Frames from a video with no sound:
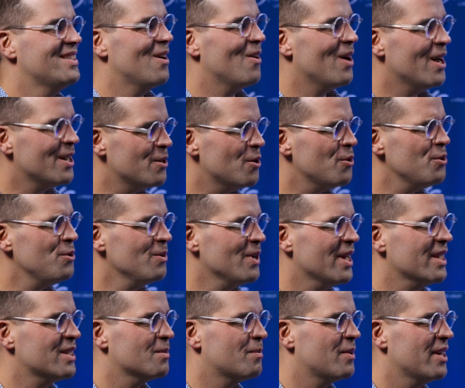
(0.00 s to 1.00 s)
Now, I know you
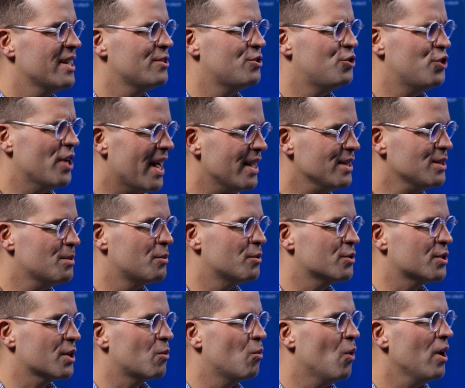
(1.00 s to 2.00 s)
like to play jazz
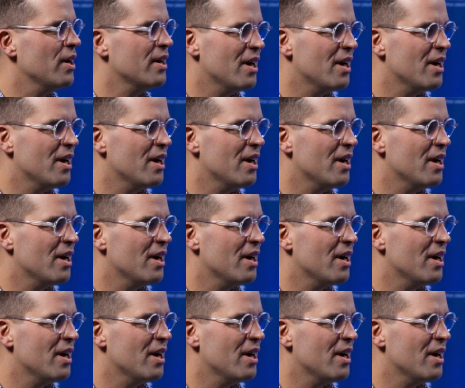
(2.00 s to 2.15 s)
music. What